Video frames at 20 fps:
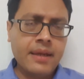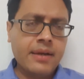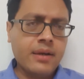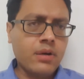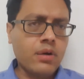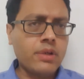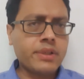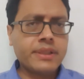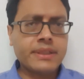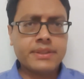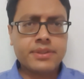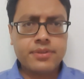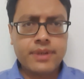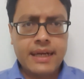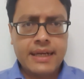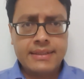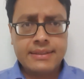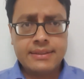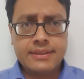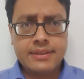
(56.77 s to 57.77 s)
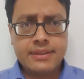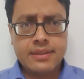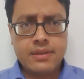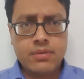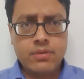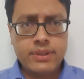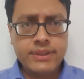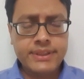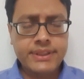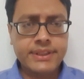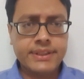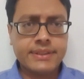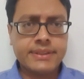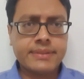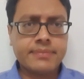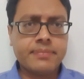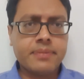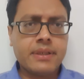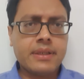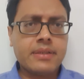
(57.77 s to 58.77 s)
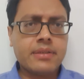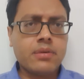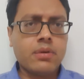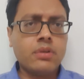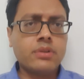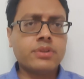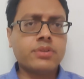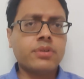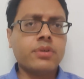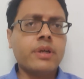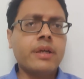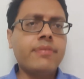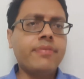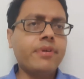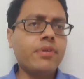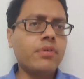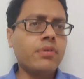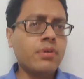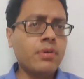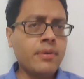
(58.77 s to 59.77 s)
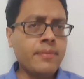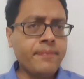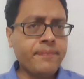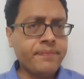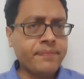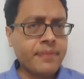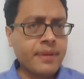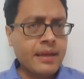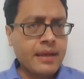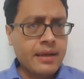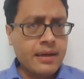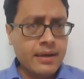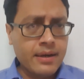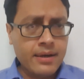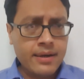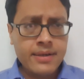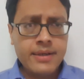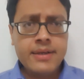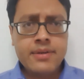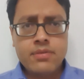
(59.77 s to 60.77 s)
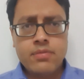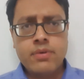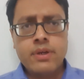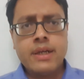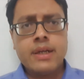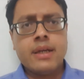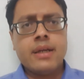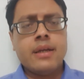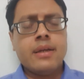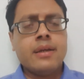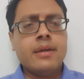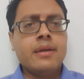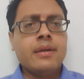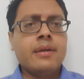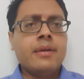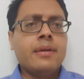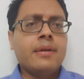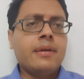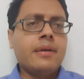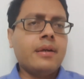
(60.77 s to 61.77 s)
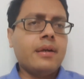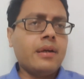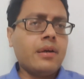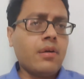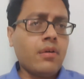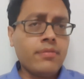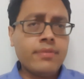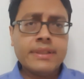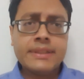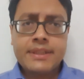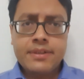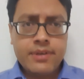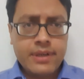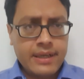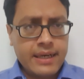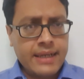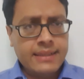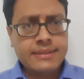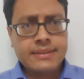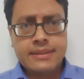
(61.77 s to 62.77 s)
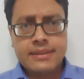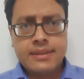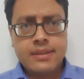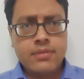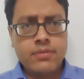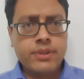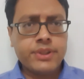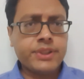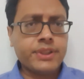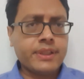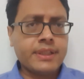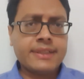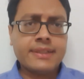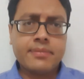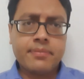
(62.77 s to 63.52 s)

not just to answer the questions, but also if you learn it well, obviously you can answer the question as a